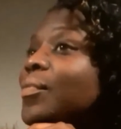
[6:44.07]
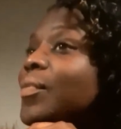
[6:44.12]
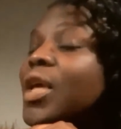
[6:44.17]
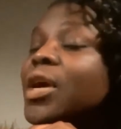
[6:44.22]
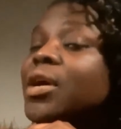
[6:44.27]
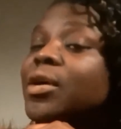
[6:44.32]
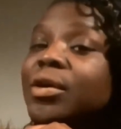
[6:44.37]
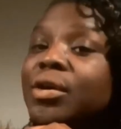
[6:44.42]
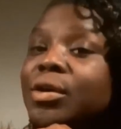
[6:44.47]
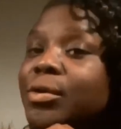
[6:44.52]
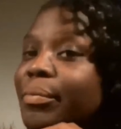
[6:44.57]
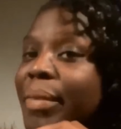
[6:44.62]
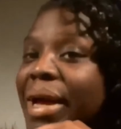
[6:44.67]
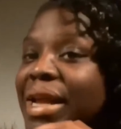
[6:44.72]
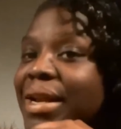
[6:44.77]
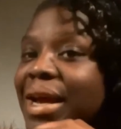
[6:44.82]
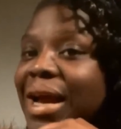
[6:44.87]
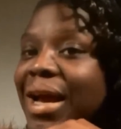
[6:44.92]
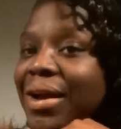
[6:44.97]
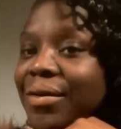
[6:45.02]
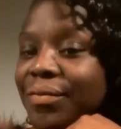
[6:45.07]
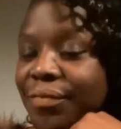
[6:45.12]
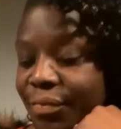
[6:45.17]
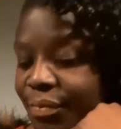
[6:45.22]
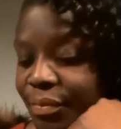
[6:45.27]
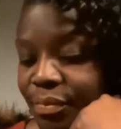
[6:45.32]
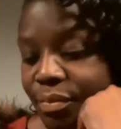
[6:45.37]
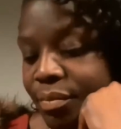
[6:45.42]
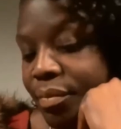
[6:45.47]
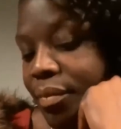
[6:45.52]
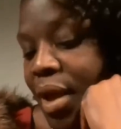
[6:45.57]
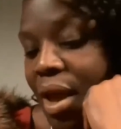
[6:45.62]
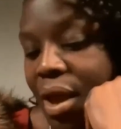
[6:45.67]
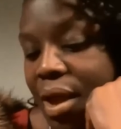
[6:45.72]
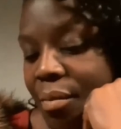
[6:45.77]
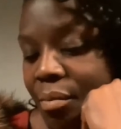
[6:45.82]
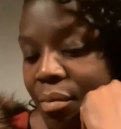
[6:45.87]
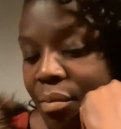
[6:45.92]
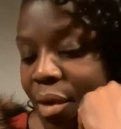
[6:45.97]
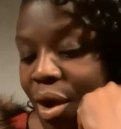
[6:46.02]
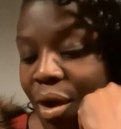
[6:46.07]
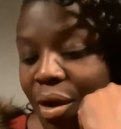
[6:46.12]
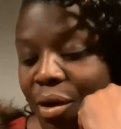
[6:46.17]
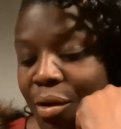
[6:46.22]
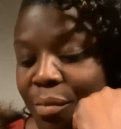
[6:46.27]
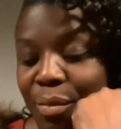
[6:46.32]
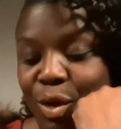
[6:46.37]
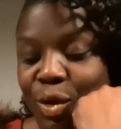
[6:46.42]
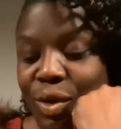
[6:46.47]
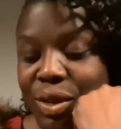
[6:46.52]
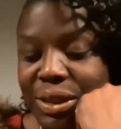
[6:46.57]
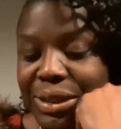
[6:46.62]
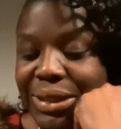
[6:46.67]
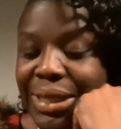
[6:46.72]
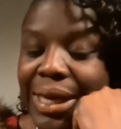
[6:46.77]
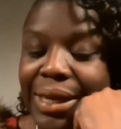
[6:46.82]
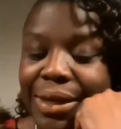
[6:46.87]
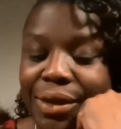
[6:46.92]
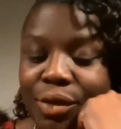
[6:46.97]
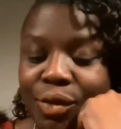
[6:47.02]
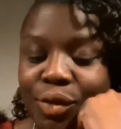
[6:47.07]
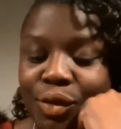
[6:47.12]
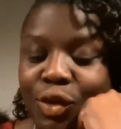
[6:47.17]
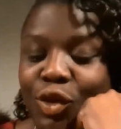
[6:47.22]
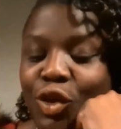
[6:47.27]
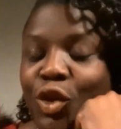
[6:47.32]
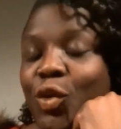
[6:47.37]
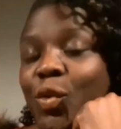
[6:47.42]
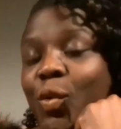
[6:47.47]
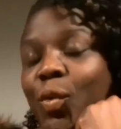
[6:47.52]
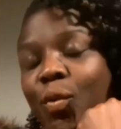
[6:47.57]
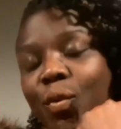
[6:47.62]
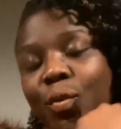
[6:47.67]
No, men have hormonal cycles too.